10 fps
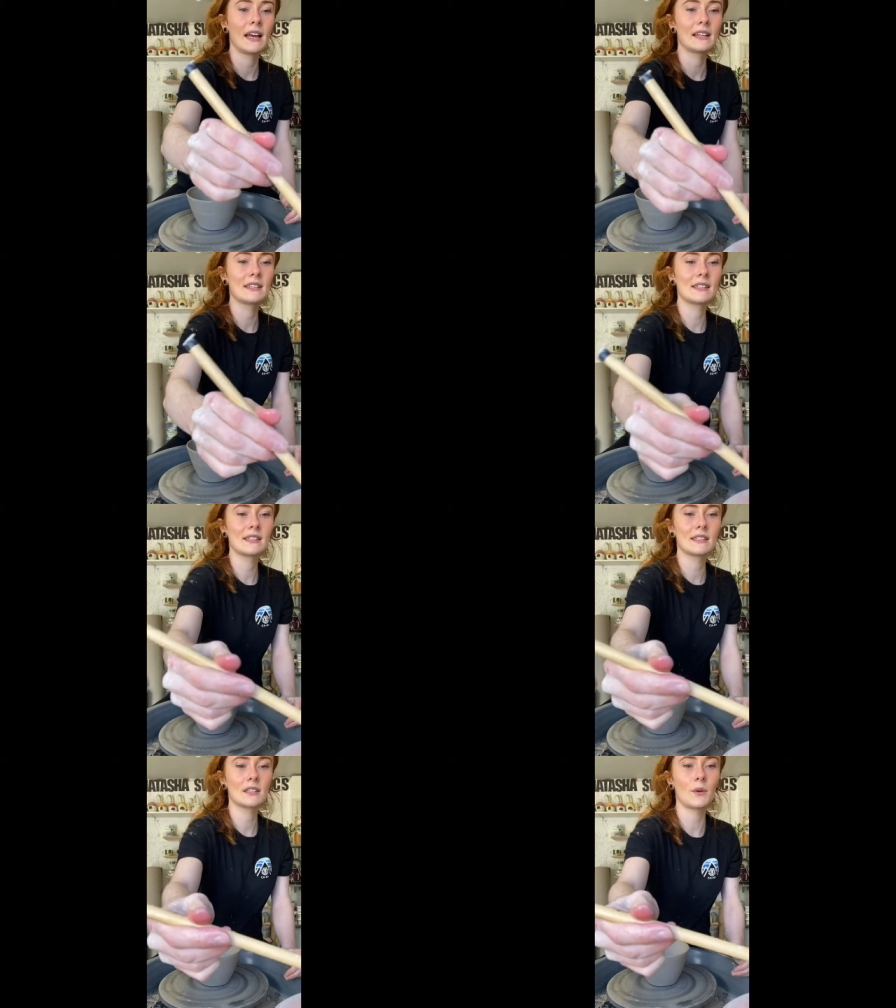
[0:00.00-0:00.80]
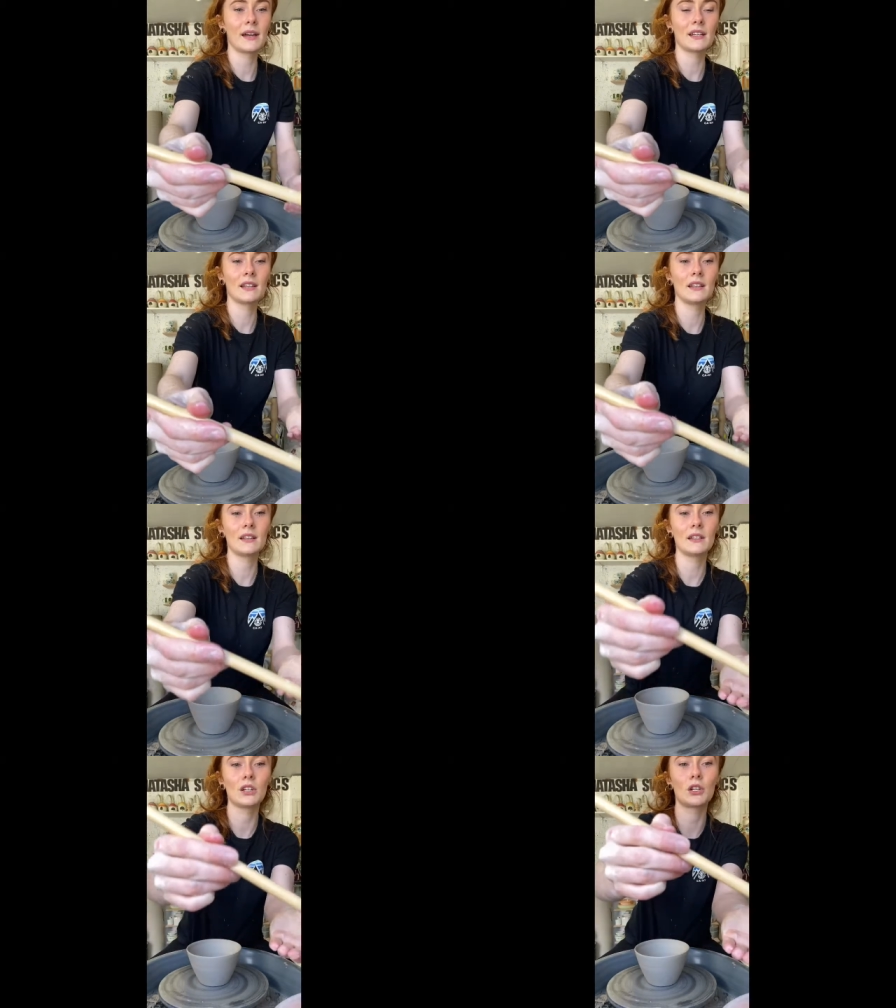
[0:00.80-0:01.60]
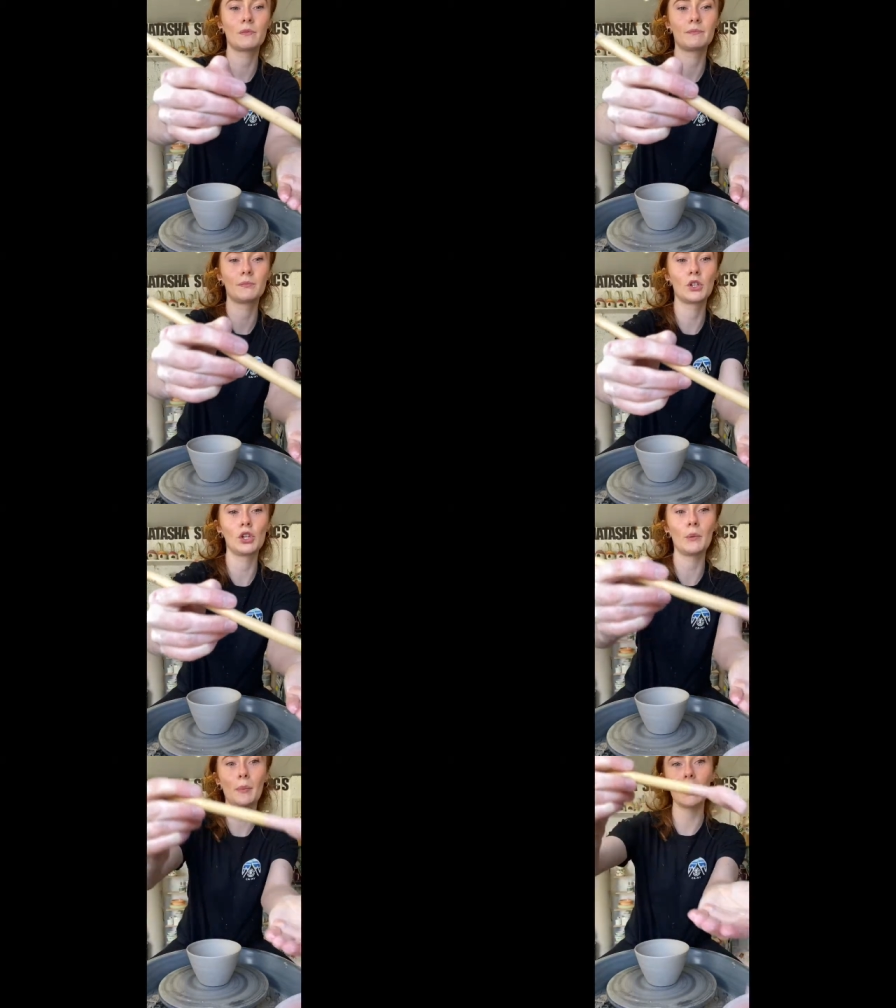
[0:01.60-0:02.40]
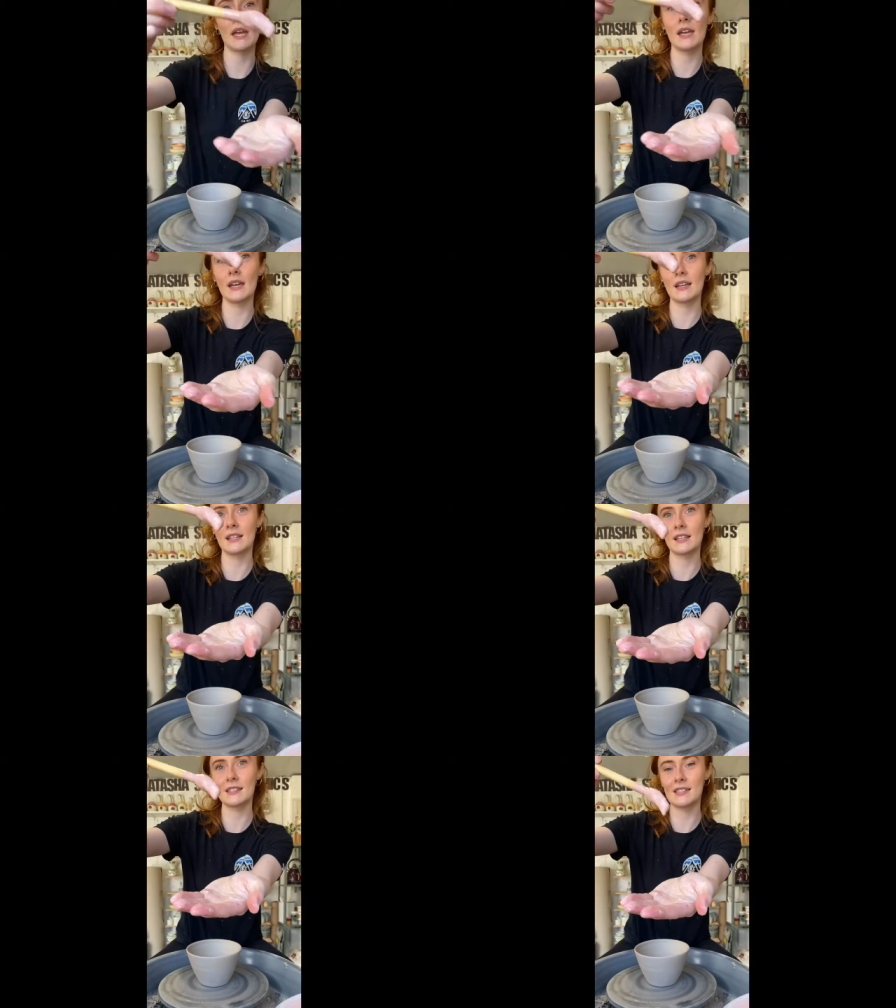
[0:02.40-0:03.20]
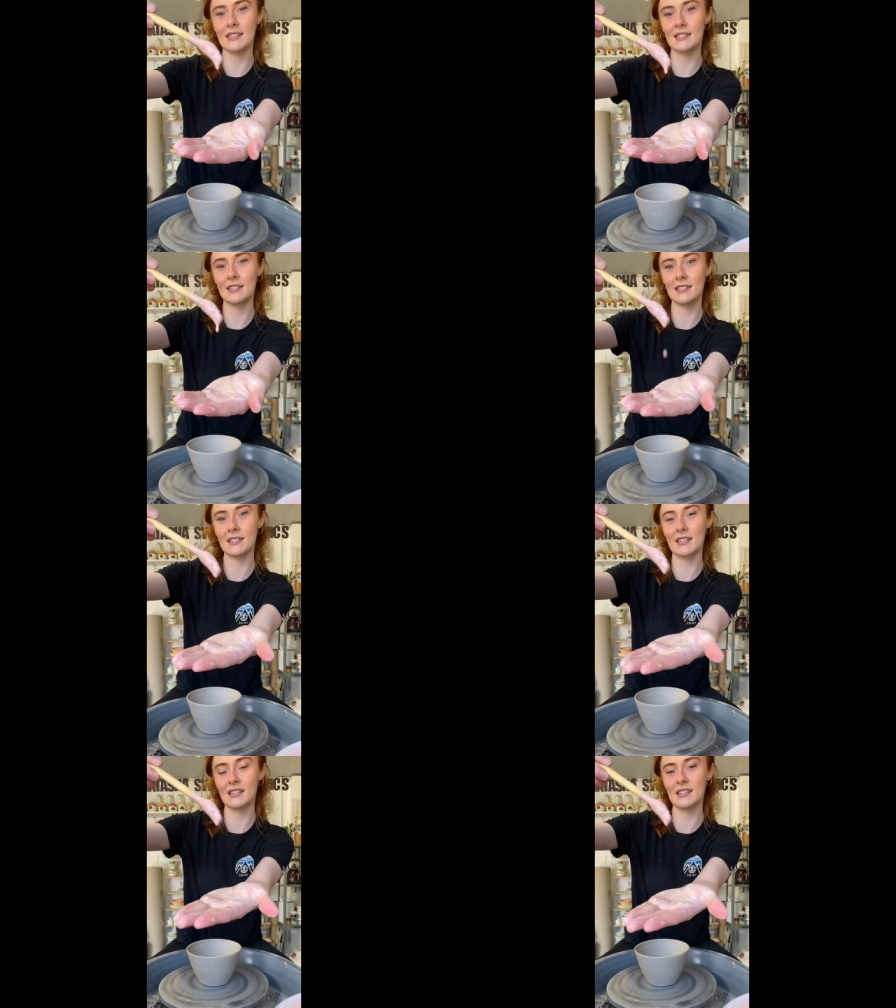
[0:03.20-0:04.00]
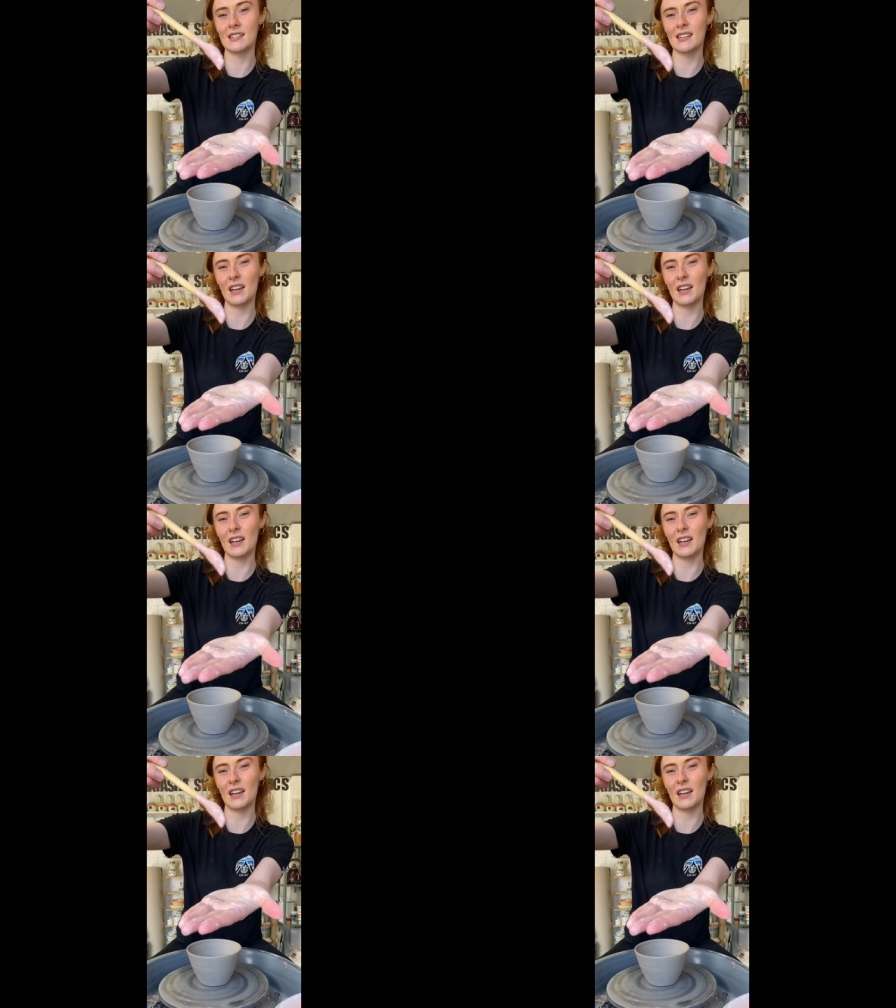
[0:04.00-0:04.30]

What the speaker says: It's quite a gloopy consistency.